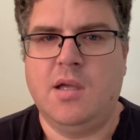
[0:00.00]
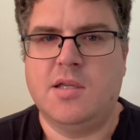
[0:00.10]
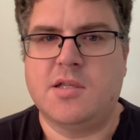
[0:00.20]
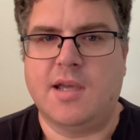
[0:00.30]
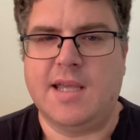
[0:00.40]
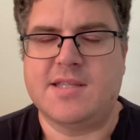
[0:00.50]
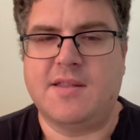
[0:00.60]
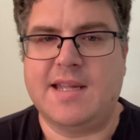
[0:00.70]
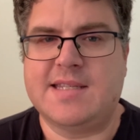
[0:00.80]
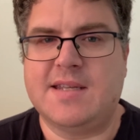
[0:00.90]
so yes, yeah, so
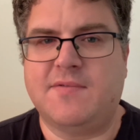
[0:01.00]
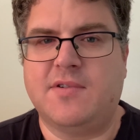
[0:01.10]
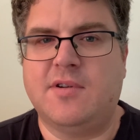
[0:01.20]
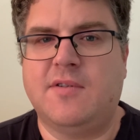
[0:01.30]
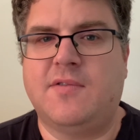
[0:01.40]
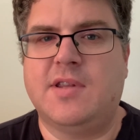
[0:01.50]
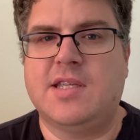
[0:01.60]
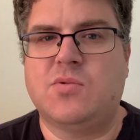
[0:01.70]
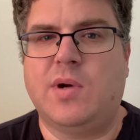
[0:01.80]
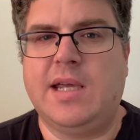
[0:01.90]
that's it for, for
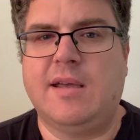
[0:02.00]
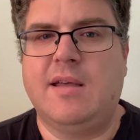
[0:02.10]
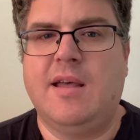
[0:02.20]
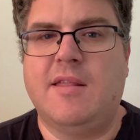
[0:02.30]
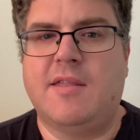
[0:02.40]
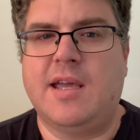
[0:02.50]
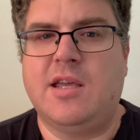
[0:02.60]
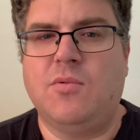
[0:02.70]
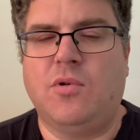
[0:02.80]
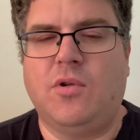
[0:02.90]
this week. Thank
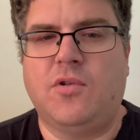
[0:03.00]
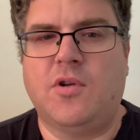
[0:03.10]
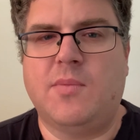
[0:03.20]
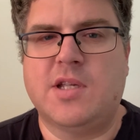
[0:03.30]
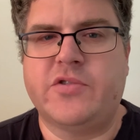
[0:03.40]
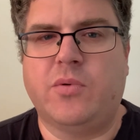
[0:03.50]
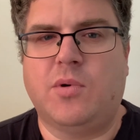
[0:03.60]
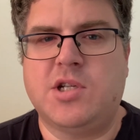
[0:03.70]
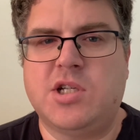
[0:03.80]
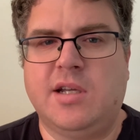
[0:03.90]
you all so much for
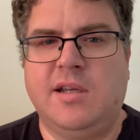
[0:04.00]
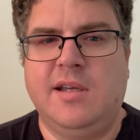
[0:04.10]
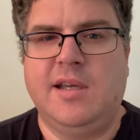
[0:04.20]
watching.